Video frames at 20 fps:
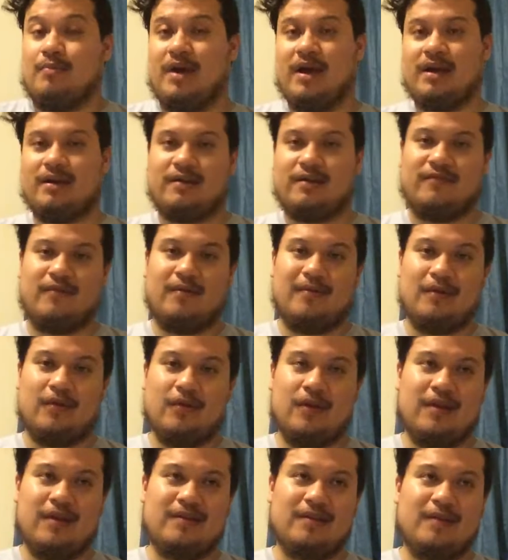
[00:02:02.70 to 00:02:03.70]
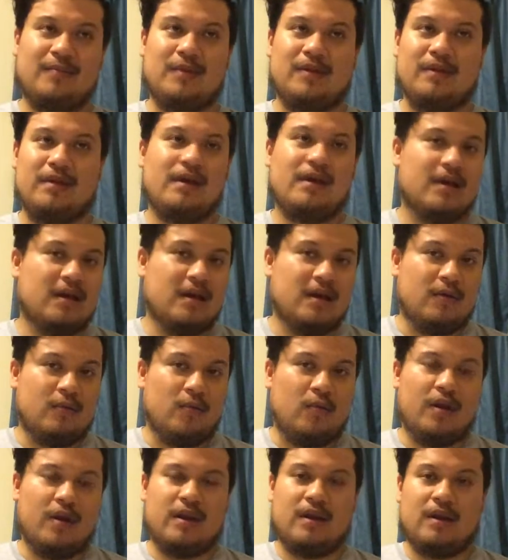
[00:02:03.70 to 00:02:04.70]
back from Greece, I've been
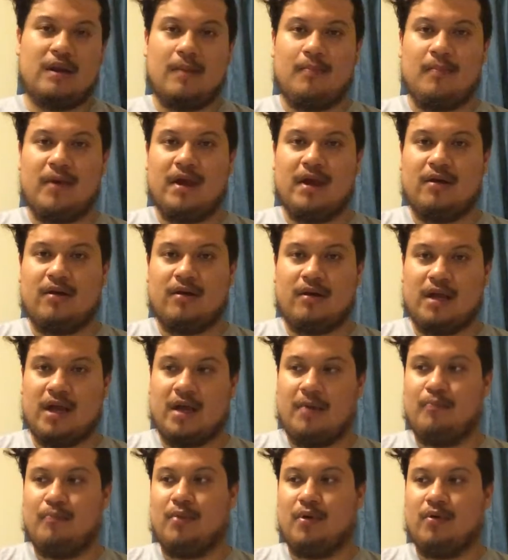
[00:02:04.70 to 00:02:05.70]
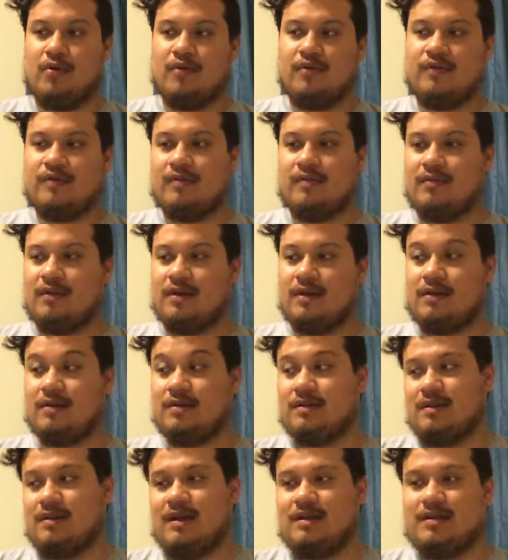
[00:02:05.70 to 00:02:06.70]
wanting to get back on like a boat or something,
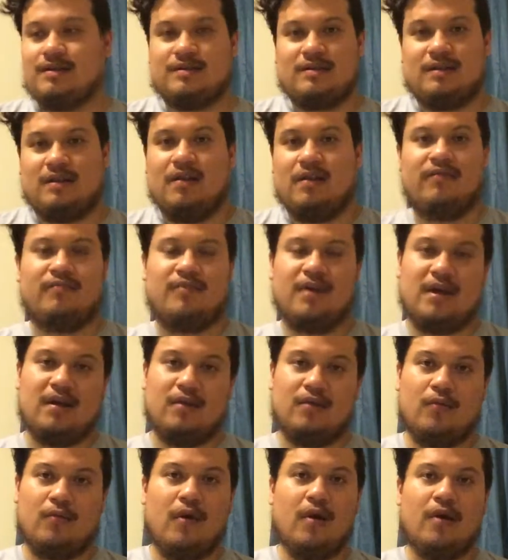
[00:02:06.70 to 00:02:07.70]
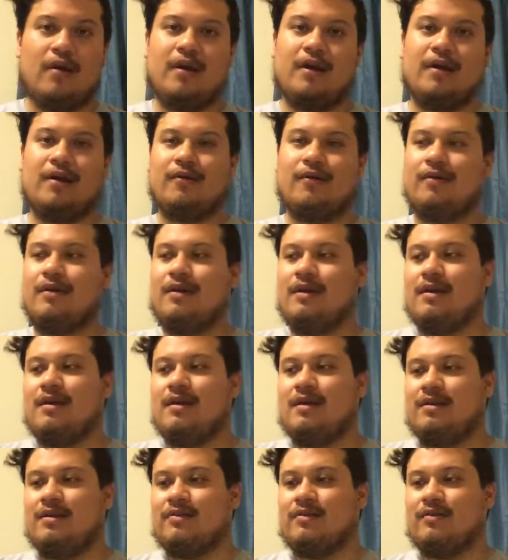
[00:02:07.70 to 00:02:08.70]
because I just love being on the water now.
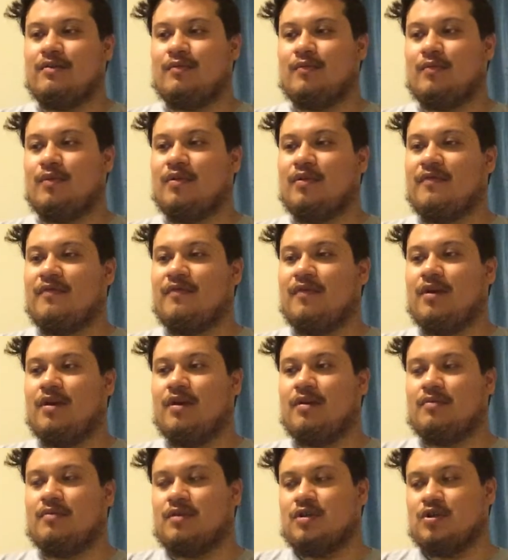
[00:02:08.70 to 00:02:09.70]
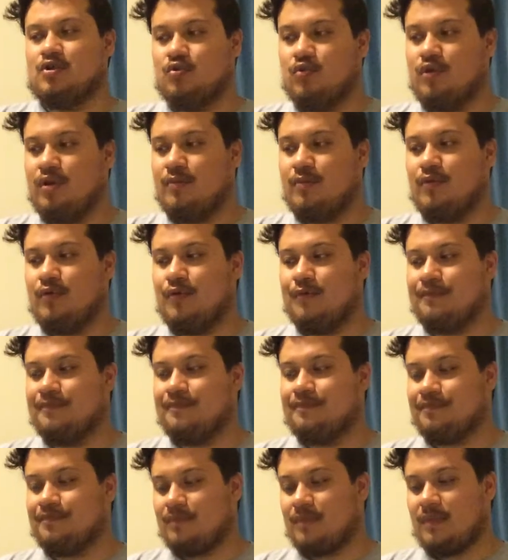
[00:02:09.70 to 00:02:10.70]
So it was really fun, it was enjoyable,
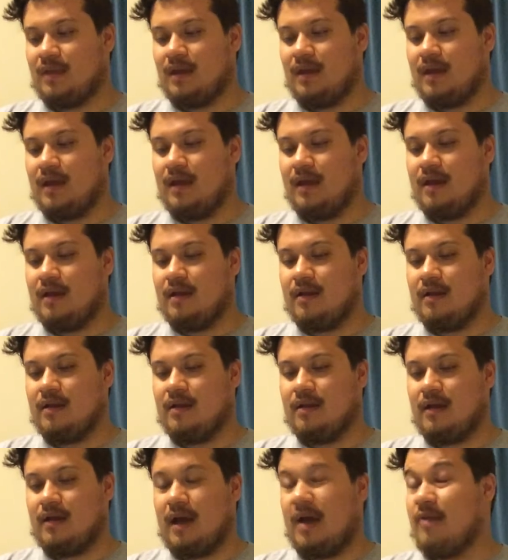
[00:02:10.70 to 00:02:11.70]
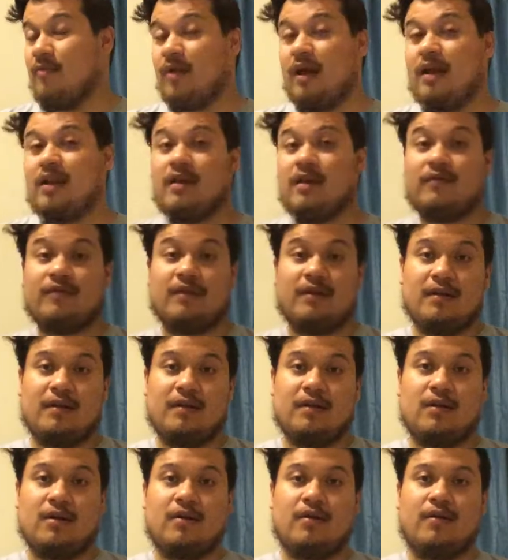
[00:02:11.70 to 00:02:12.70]
and I loved it,
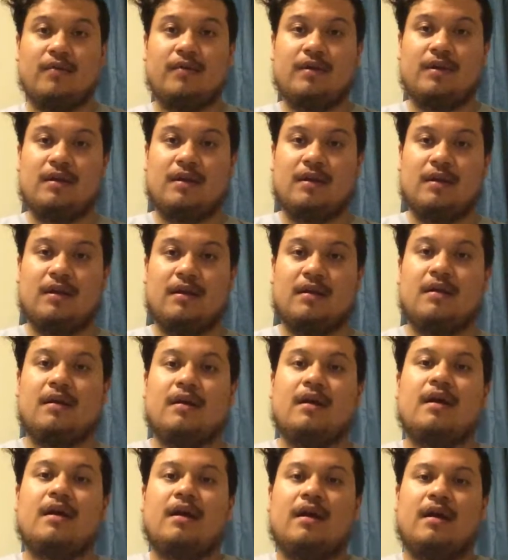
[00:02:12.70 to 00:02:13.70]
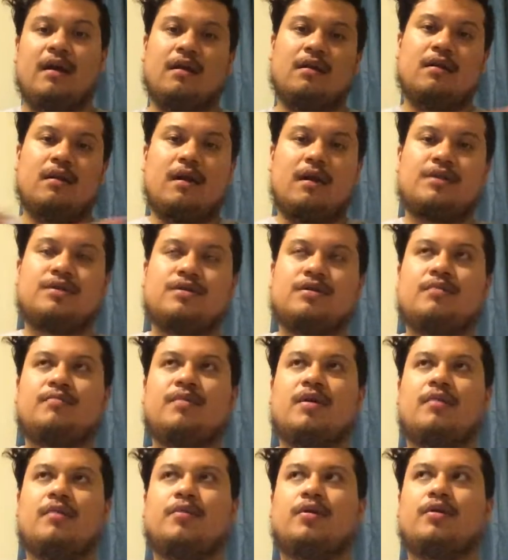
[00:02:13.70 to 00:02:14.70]
I really did. And I should
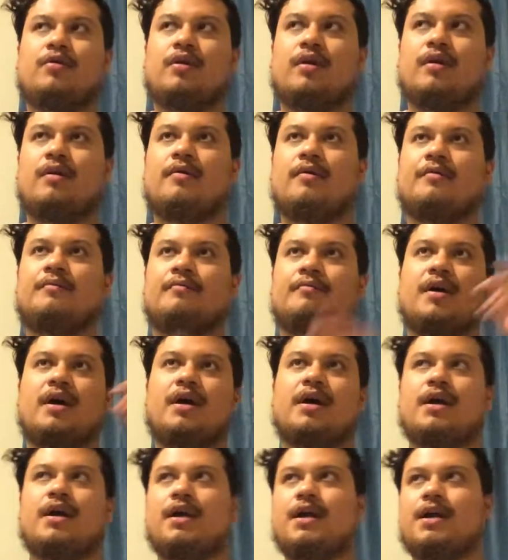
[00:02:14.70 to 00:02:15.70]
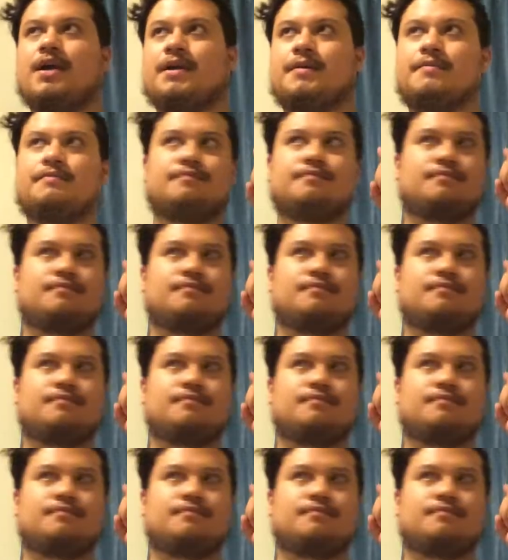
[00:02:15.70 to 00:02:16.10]
be uploading my